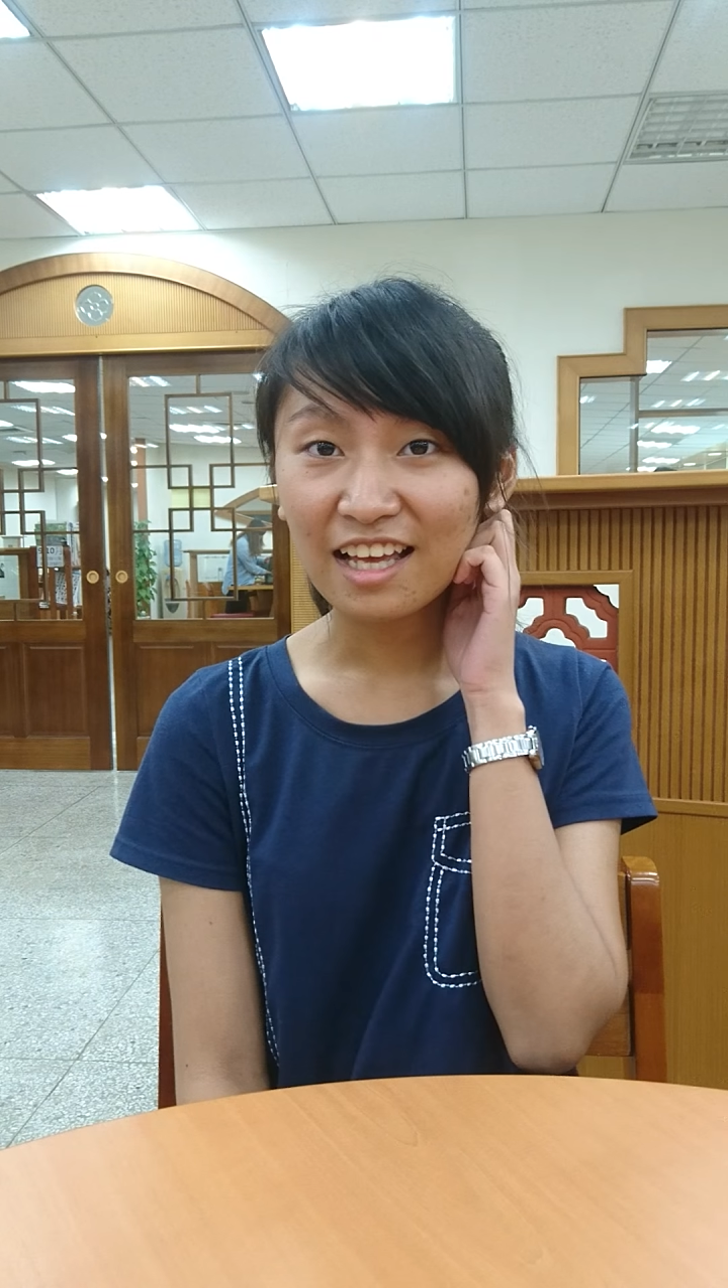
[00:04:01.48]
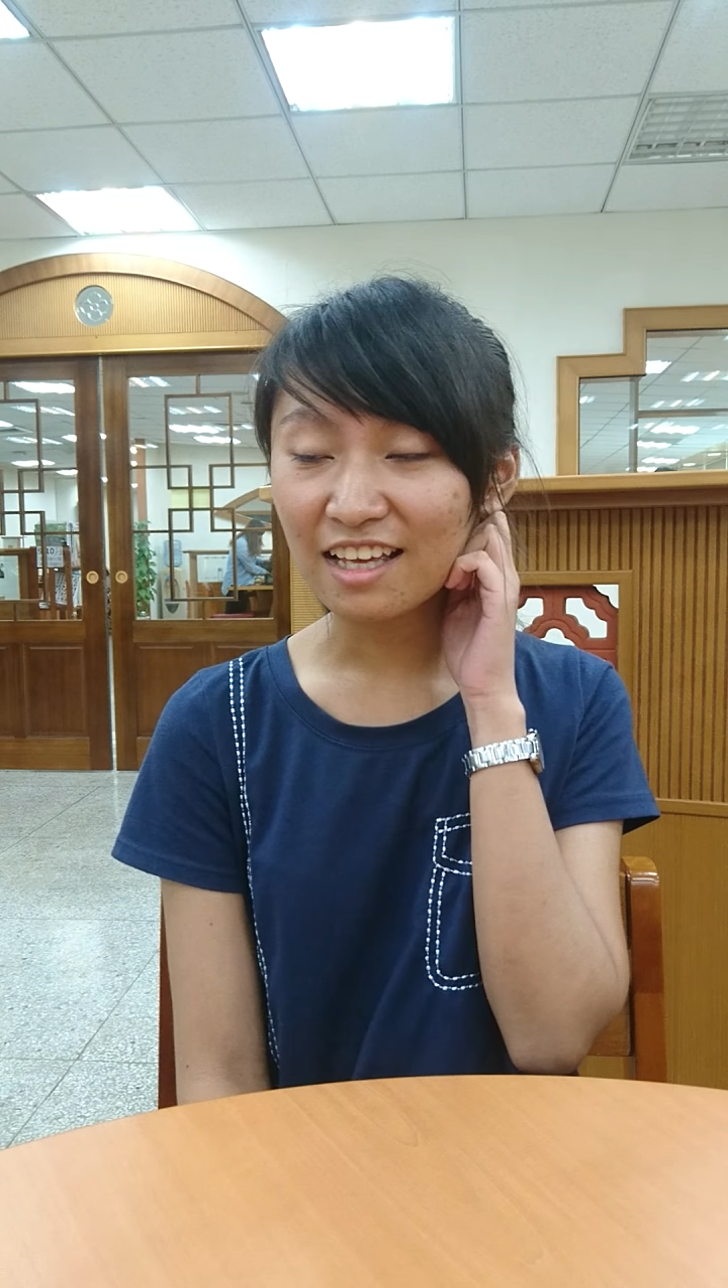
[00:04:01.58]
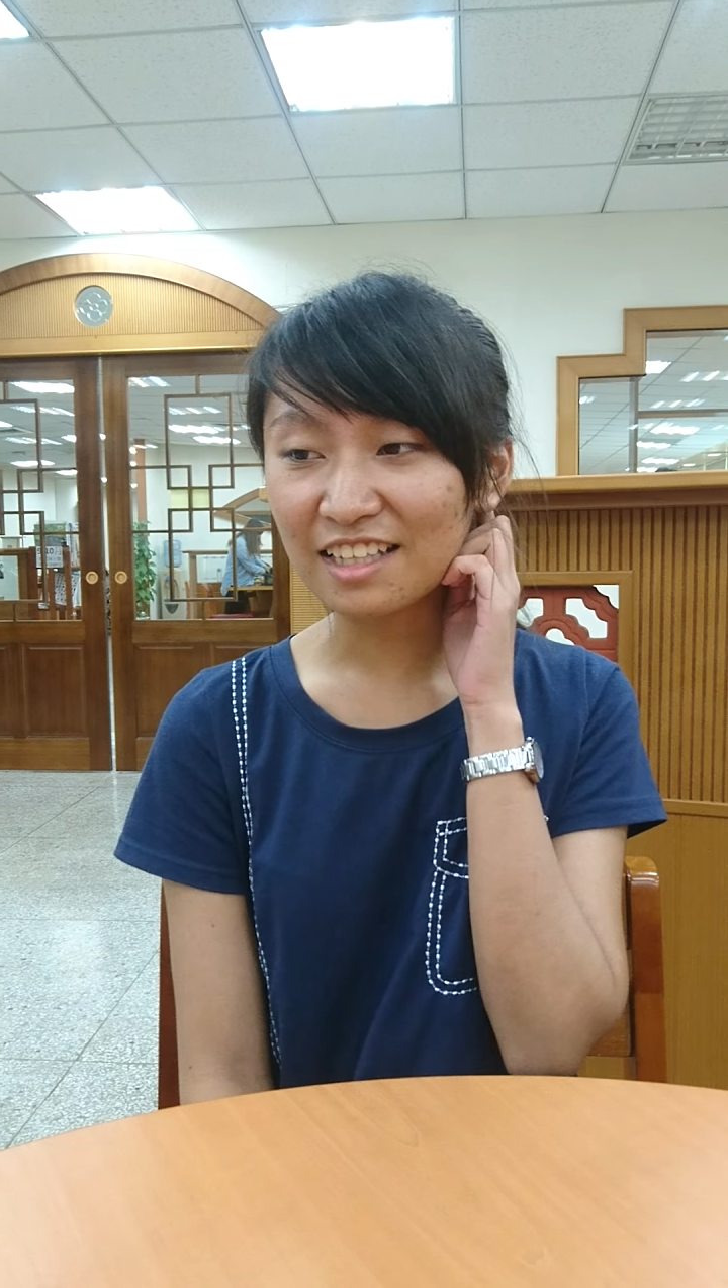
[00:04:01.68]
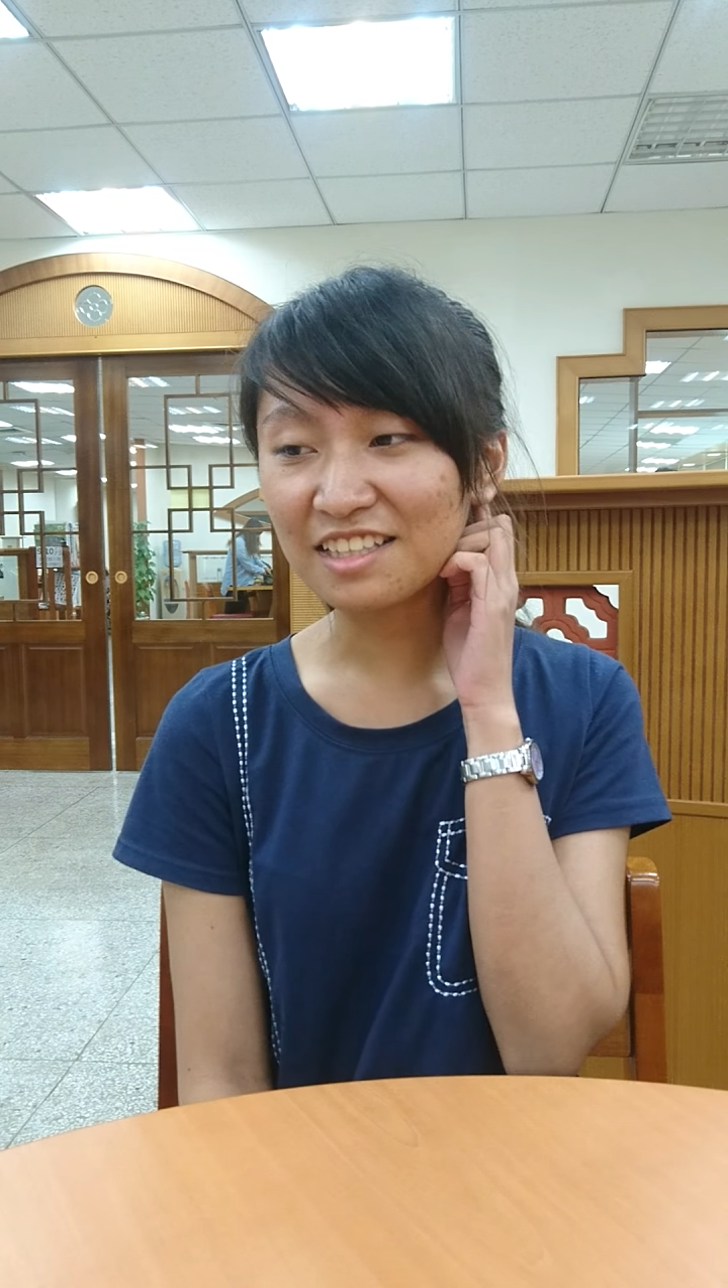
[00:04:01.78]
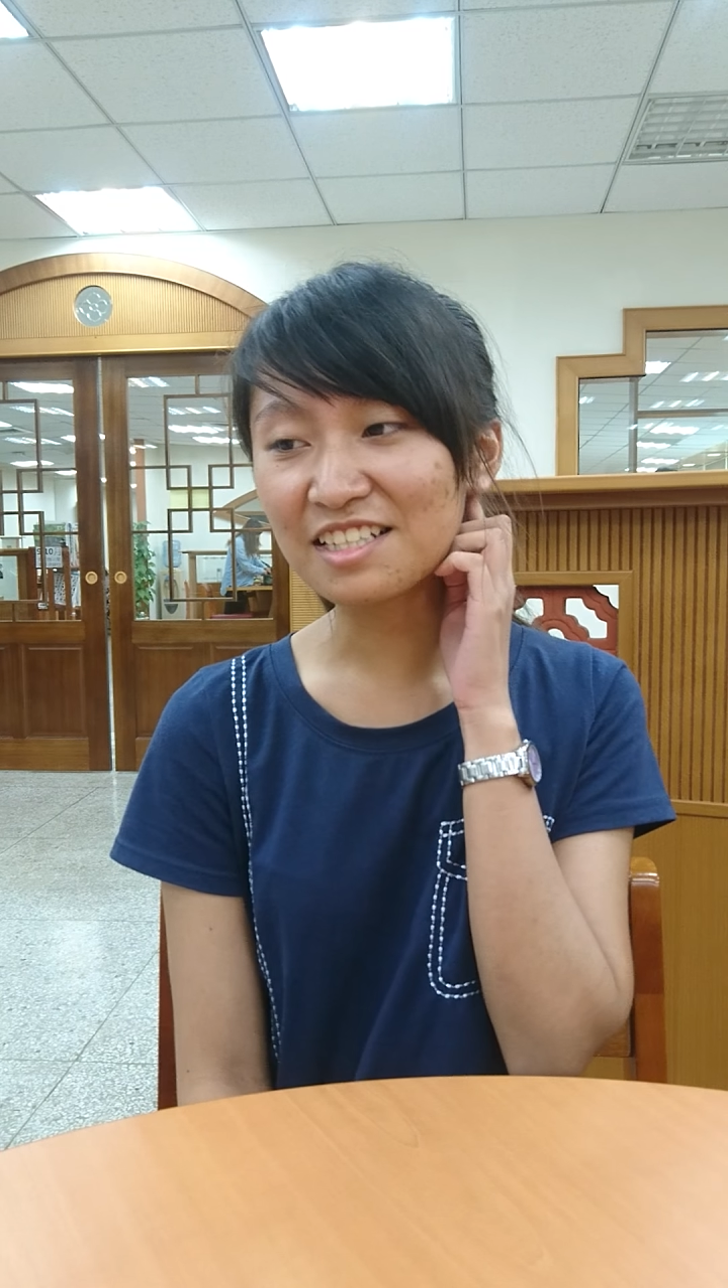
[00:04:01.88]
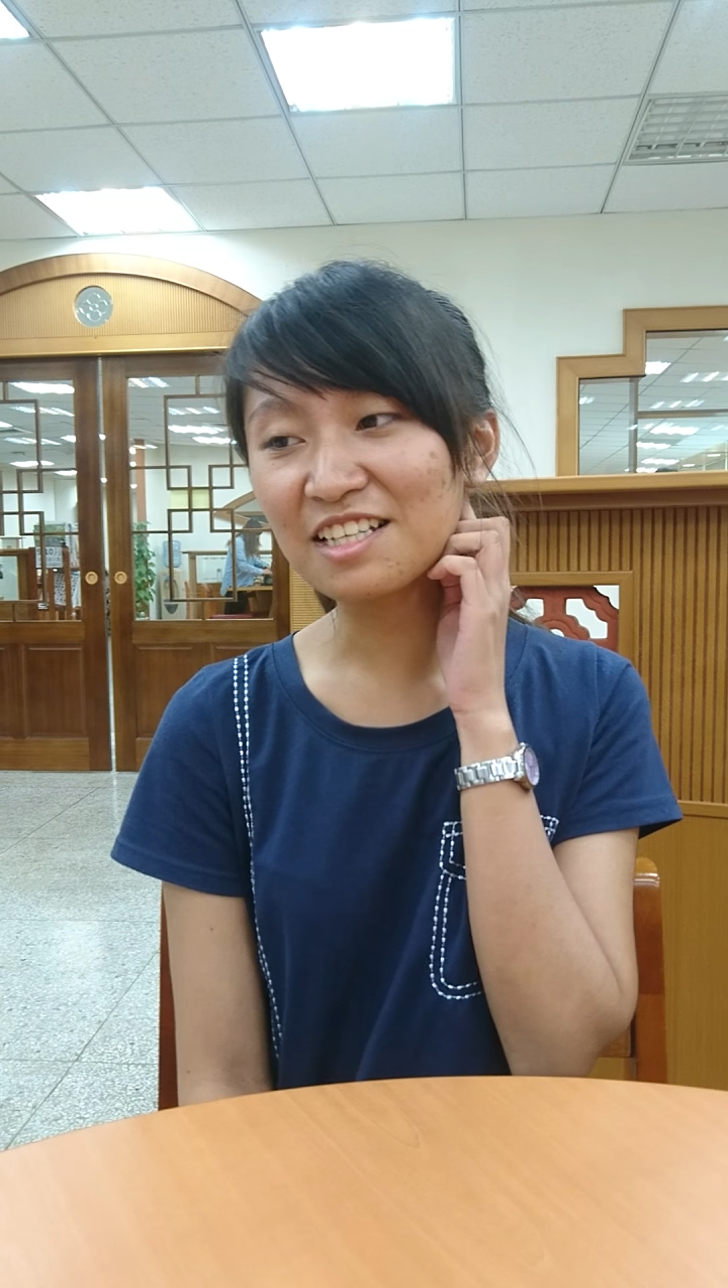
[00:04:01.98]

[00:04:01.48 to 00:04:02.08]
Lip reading: In the